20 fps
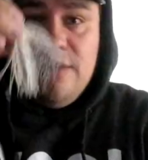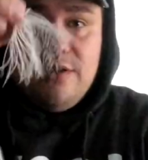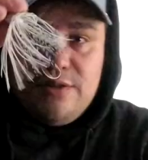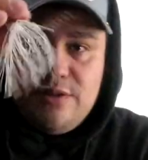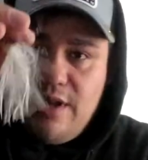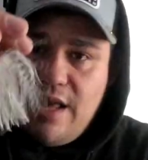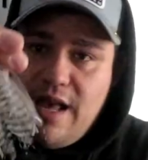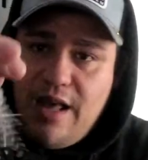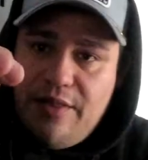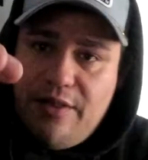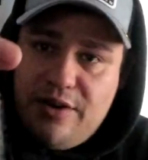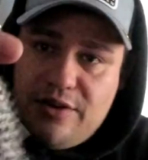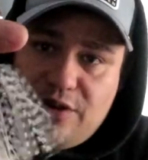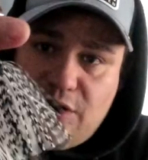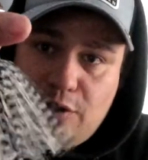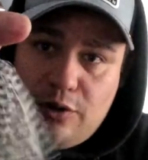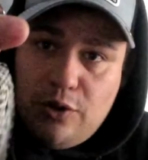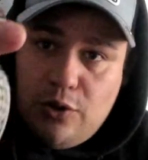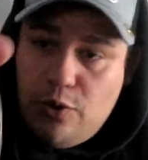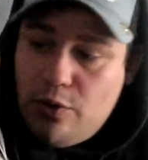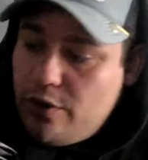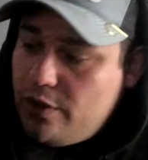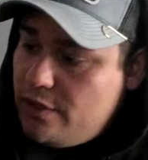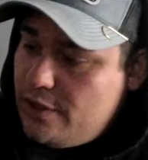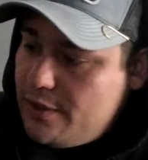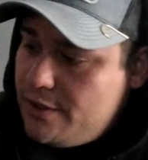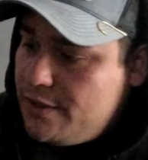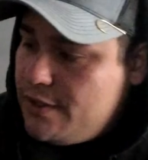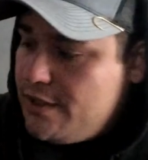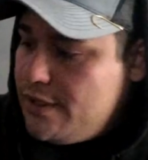So yeah, there's our lure.
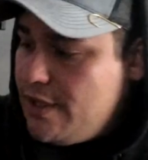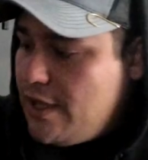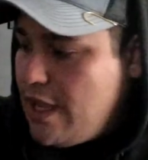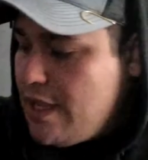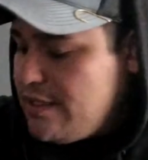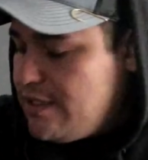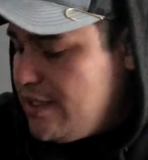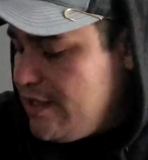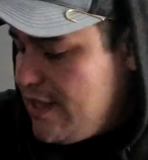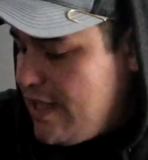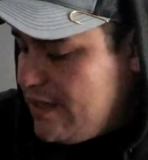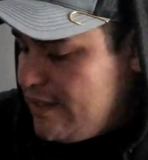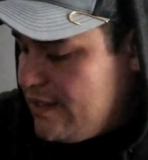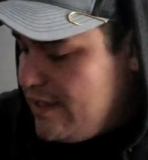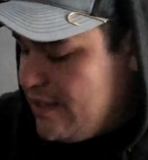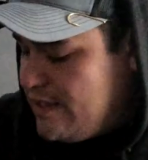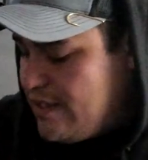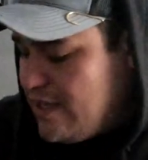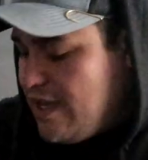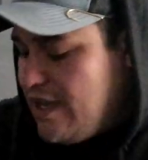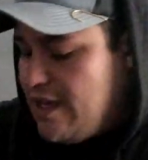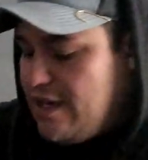Set that to the side.